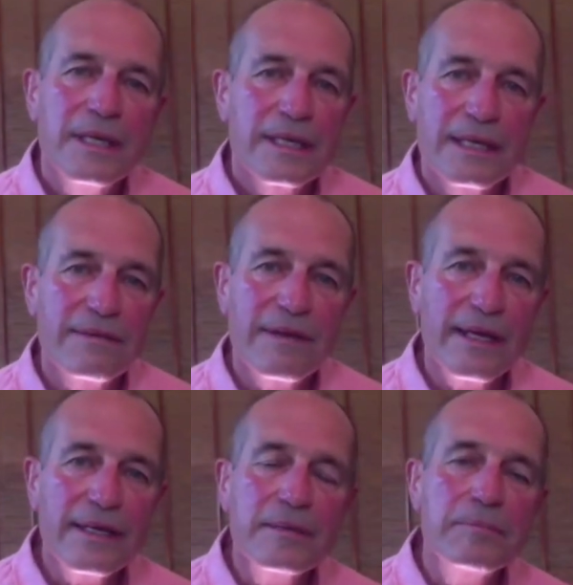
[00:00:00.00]
can
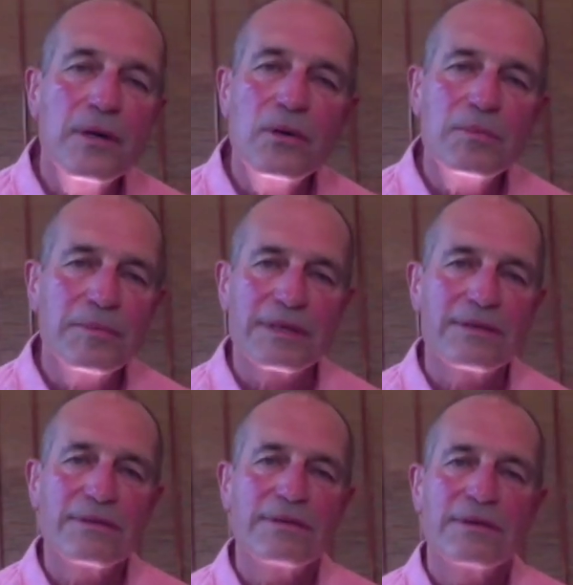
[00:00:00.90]
take a moment
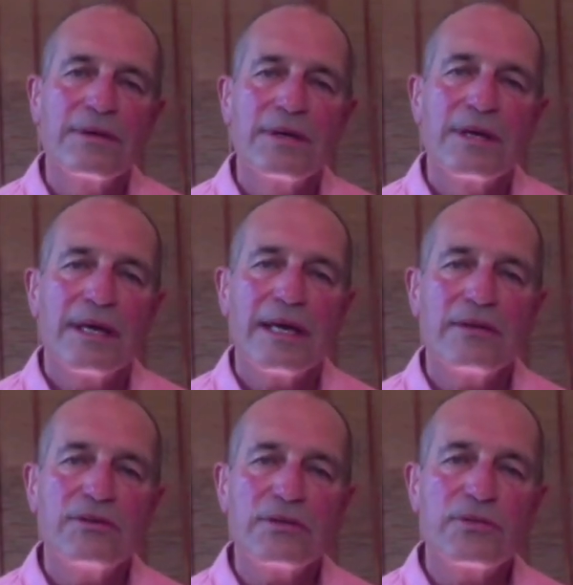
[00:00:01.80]

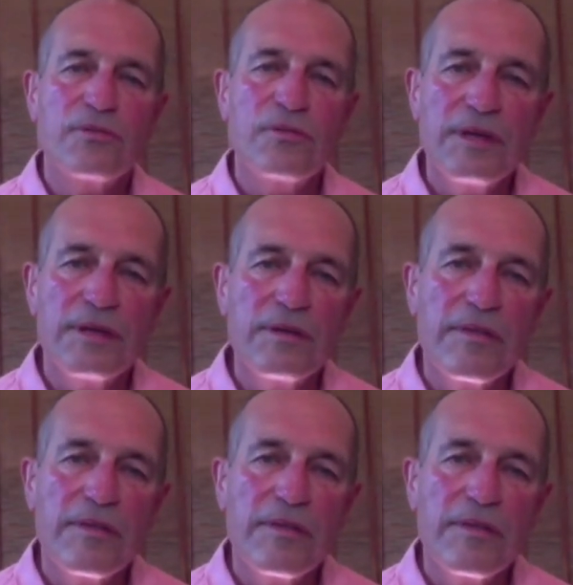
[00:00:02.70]
and just feel